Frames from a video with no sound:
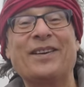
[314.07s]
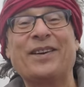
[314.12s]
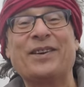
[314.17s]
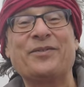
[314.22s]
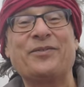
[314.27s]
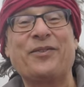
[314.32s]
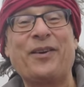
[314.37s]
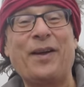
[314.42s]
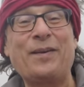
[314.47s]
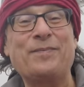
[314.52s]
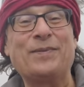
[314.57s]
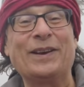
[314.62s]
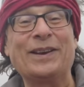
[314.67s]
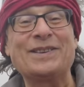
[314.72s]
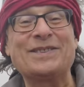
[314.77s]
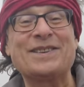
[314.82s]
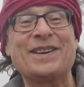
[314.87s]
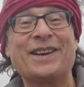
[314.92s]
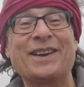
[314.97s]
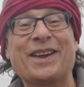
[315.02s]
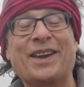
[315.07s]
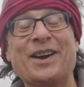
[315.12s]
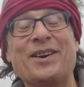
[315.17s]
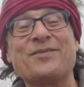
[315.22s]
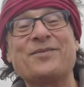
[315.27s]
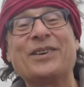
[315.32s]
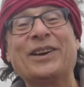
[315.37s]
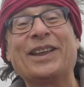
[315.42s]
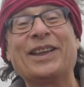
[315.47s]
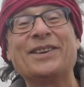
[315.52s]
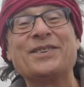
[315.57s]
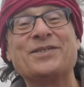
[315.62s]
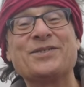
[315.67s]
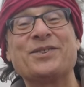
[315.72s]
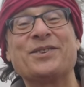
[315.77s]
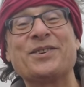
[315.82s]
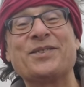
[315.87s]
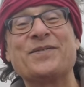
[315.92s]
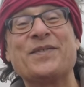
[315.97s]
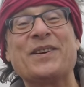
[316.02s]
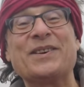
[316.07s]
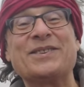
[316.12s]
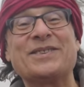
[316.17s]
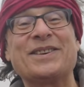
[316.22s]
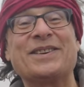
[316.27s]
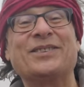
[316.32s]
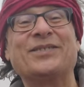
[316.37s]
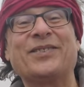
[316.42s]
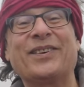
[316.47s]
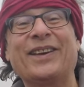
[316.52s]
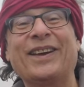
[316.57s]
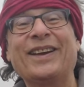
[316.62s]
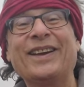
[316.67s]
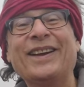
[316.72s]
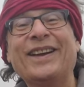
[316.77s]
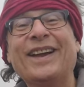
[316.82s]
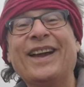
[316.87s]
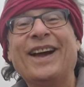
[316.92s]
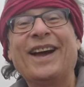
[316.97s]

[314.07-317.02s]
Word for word: Had a fabulous hike up, really enjoying myself here.